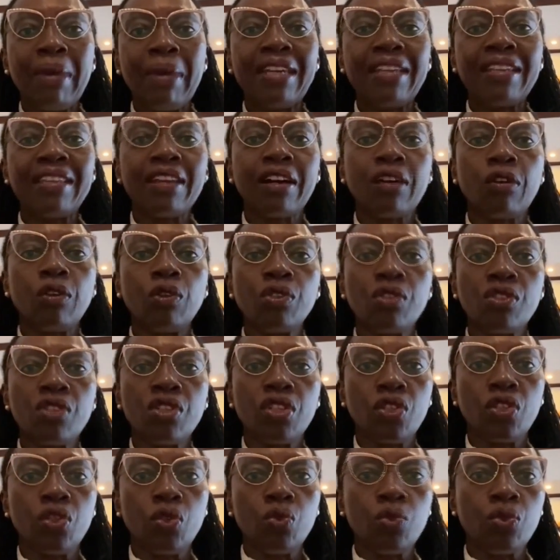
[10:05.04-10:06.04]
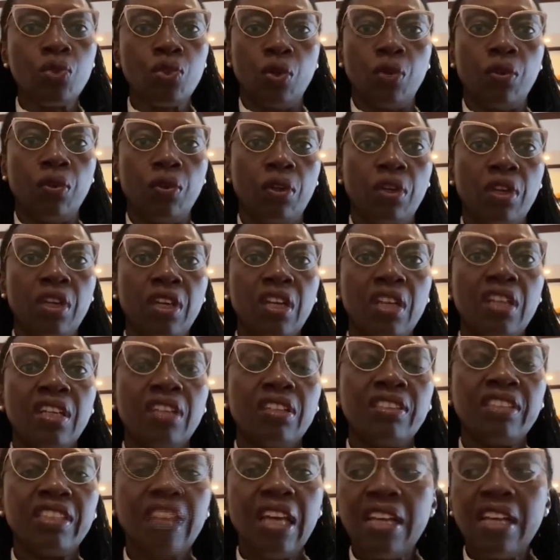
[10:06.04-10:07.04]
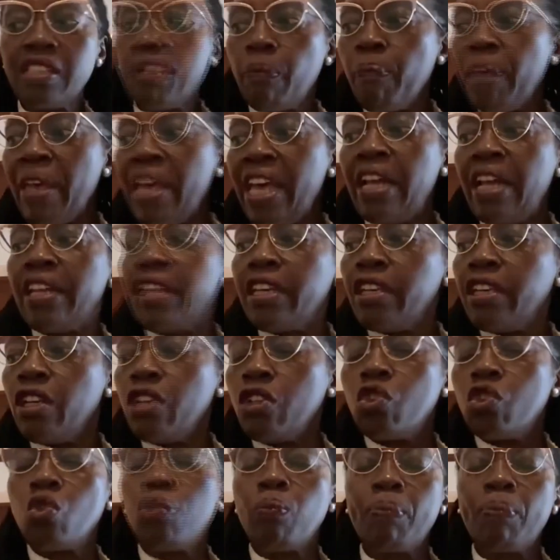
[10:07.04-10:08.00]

amend the constitution just merely